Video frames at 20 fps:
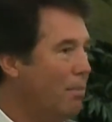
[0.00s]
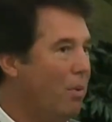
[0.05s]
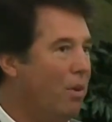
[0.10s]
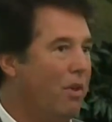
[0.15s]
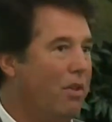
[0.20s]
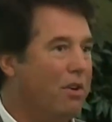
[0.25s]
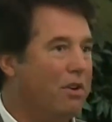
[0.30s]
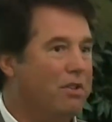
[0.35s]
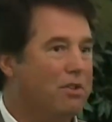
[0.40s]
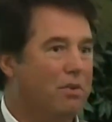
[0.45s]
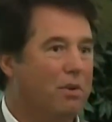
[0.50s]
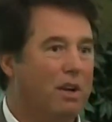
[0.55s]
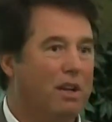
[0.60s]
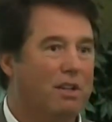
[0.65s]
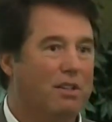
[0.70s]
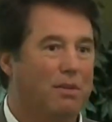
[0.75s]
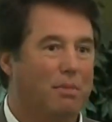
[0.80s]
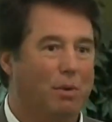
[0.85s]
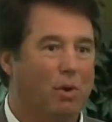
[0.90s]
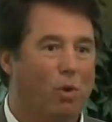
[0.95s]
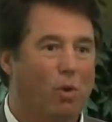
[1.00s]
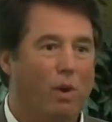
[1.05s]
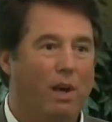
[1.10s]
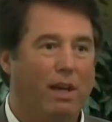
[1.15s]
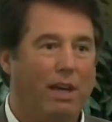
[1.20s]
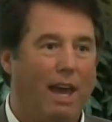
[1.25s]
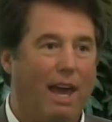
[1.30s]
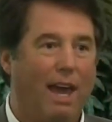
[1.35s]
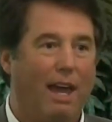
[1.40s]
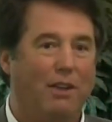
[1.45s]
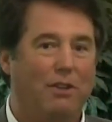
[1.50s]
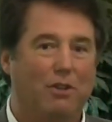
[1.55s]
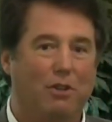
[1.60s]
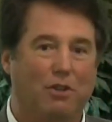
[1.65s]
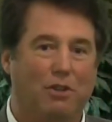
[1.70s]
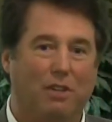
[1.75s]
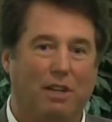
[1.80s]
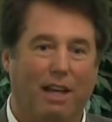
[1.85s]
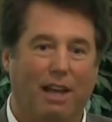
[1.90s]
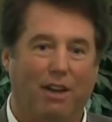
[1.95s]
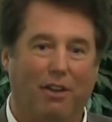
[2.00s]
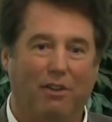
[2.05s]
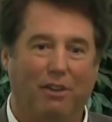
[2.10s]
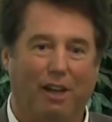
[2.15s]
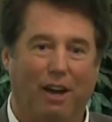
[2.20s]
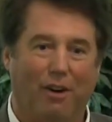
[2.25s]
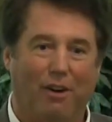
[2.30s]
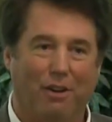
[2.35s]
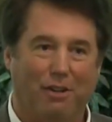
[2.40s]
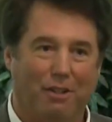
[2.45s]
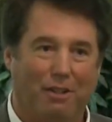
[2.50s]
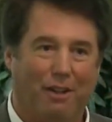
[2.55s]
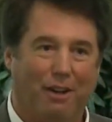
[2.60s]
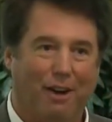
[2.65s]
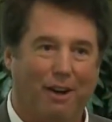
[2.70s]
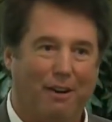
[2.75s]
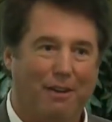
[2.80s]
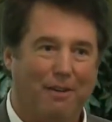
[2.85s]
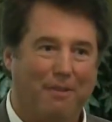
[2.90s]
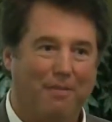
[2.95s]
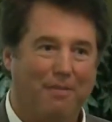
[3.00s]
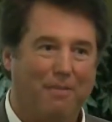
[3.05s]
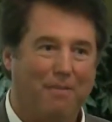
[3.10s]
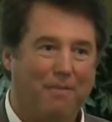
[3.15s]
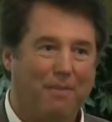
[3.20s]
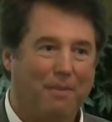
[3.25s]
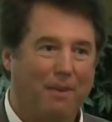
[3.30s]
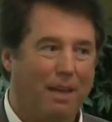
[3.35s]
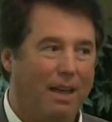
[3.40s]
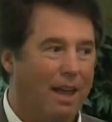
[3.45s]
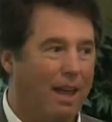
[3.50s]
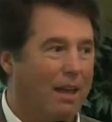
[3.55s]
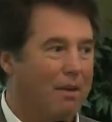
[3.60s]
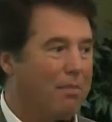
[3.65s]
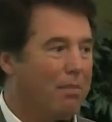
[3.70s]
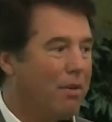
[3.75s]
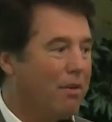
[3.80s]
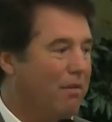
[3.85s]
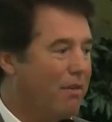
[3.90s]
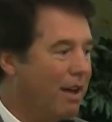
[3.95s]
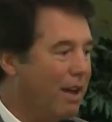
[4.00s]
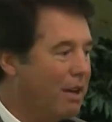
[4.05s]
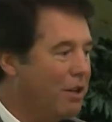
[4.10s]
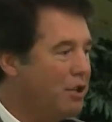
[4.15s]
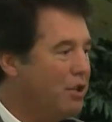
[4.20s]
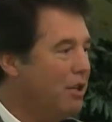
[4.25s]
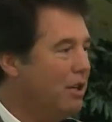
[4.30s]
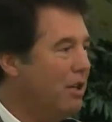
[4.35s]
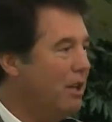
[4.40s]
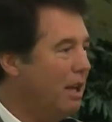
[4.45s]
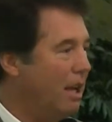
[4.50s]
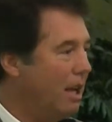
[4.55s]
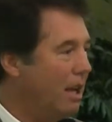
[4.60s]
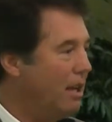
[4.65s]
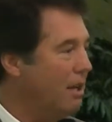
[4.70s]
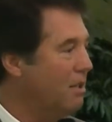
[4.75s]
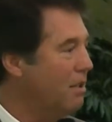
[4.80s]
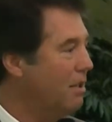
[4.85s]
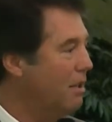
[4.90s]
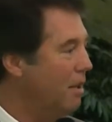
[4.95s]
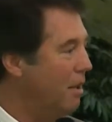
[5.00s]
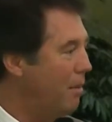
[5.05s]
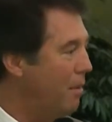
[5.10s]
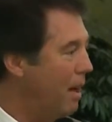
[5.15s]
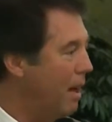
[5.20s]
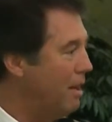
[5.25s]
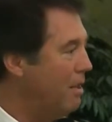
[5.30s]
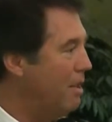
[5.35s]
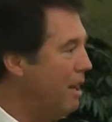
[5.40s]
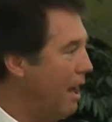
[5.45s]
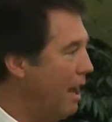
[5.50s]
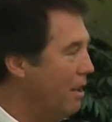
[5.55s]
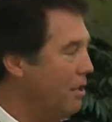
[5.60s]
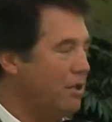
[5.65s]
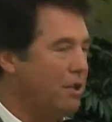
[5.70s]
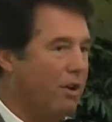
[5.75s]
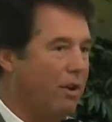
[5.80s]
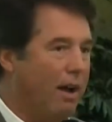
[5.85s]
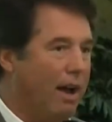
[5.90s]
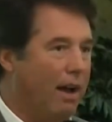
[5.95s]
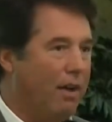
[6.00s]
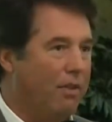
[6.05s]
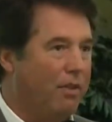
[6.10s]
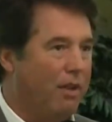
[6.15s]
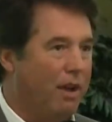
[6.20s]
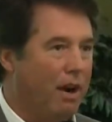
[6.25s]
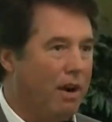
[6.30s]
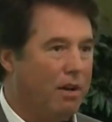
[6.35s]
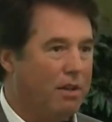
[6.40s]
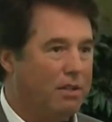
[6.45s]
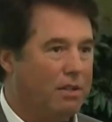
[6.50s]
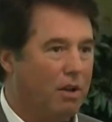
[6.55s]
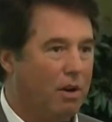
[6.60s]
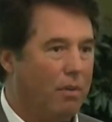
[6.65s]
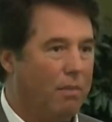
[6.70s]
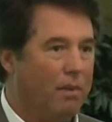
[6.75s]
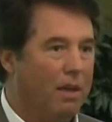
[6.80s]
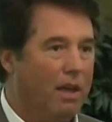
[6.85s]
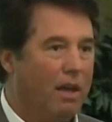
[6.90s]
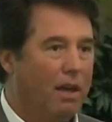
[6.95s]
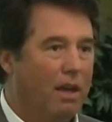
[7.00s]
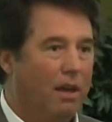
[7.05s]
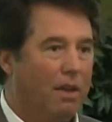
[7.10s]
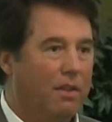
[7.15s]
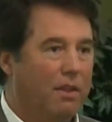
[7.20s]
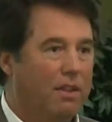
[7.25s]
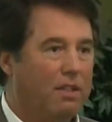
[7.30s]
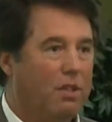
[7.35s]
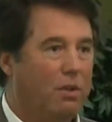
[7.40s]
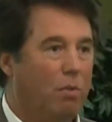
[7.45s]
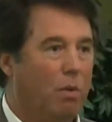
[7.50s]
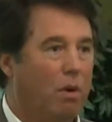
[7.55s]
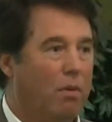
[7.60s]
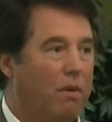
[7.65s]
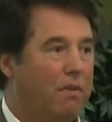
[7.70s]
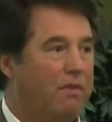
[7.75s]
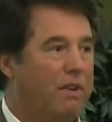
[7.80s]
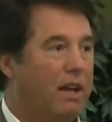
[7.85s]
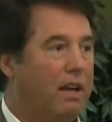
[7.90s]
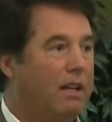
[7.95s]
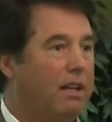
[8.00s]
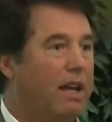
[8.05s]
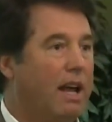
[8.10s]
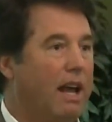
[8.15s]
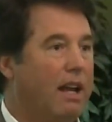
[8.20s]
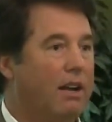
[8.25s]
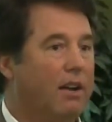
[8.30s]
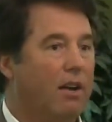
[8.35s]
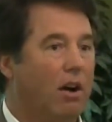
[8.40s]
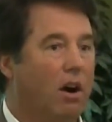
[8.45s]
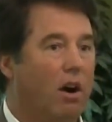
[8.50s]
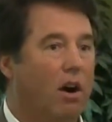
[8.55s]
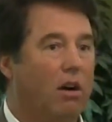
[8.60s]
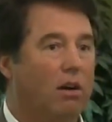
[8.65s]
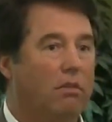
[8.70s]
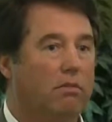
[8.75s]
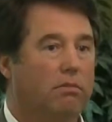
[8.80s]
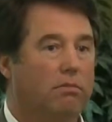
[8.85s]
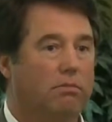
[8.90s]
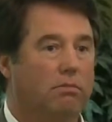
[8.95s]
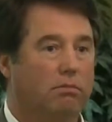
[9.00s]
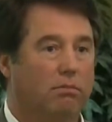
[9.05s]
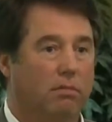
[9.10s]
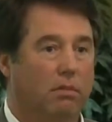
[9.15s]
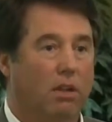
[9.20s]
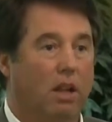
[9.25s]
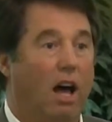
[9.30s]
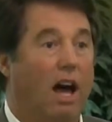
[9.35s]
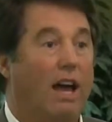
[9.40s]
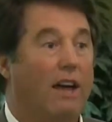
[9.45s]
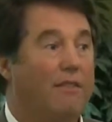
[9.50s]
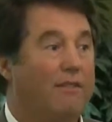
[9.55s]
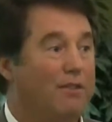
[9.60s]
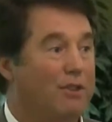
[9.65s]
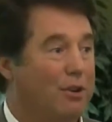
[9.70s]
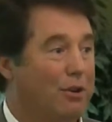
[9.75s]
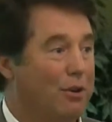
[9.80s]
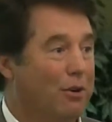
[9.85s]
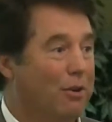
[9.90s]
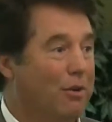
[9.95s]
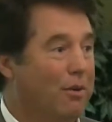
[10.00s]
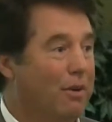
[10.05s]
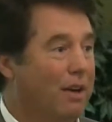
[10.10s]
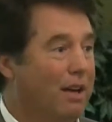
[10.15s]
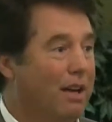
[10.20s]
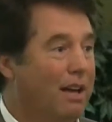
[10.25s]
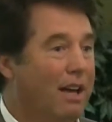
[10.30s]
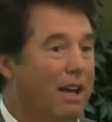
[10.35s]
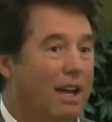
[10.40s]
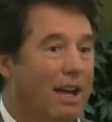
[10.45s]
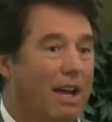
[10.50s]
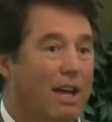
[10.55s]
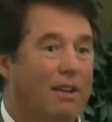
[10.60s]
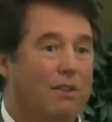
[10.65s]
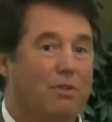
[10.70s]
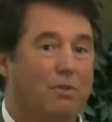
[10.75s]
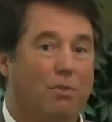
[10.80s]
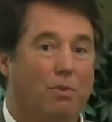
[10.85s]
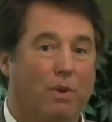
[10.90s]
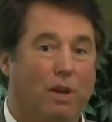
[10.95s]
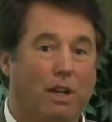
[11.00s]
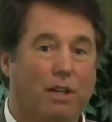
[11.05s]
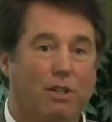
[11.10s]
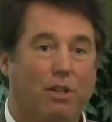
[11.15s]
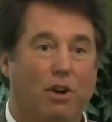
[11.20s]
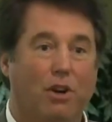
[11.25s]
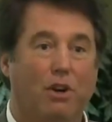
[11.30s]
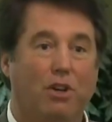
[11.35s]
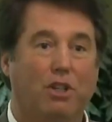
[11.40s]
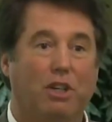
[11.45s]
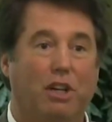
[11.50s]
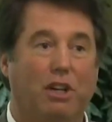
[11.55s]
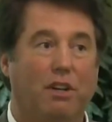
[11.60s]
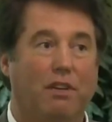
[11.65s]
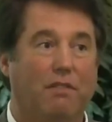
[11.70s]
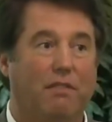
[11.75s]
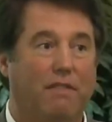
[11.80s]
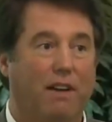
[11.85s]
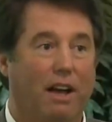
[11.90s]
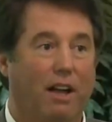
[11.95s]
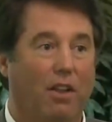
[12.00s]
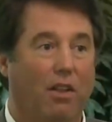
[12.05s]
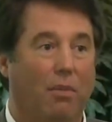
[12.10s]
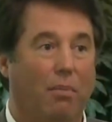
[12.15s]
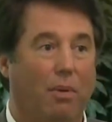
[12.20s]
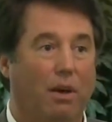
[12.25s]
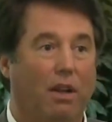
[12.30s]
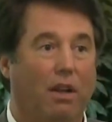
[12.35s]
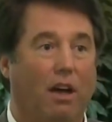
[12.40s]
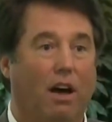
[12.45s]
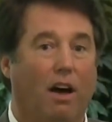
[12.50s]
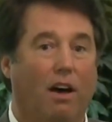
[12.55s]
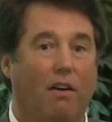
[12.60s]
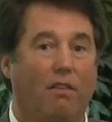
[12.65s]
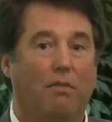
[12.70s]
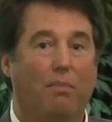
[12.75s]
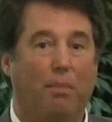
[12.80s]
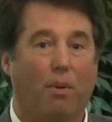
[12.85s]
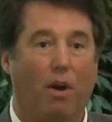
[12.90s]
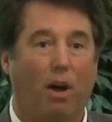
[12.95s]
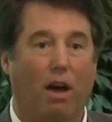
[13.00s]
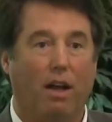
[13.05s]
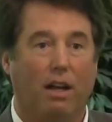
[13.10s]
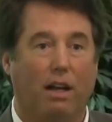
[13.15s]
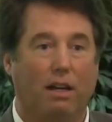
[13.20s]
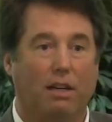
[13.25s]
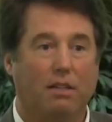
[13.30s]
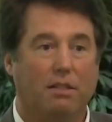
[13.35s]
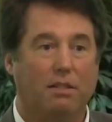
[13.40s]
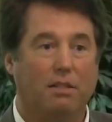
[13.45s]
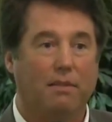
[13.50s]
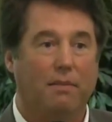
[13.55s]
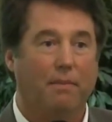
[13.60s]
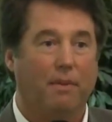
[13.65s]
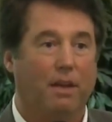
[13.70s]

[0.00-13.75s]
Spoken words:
Well, there's really some quick answers to health care, isn't there? And prevention is the best answer out there. So this is what we've dedicated our life to, is research and development of products.